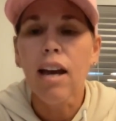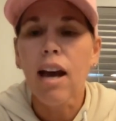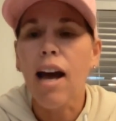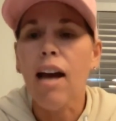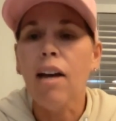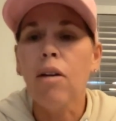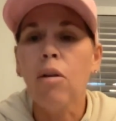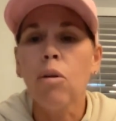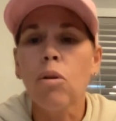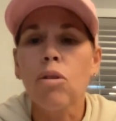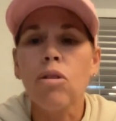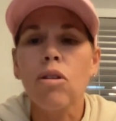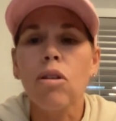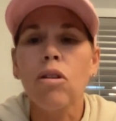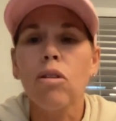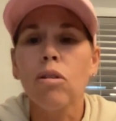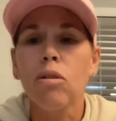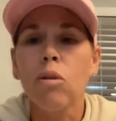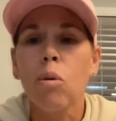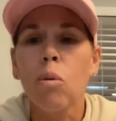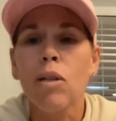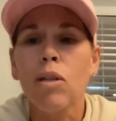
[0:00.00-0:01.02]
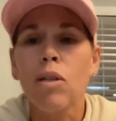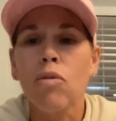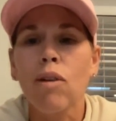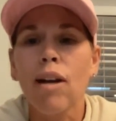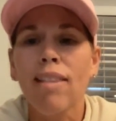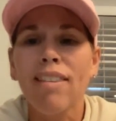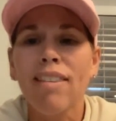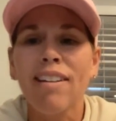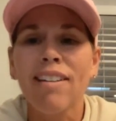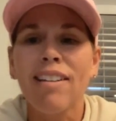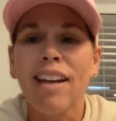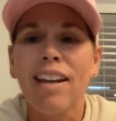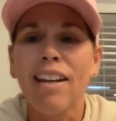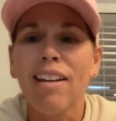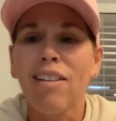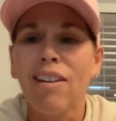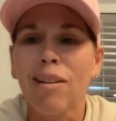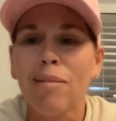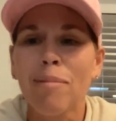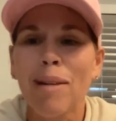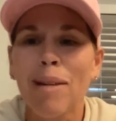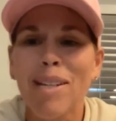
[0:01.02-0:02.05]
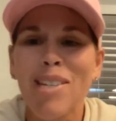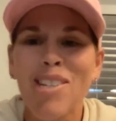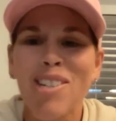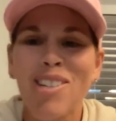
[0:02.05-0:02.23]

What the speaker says: I also always write the date on my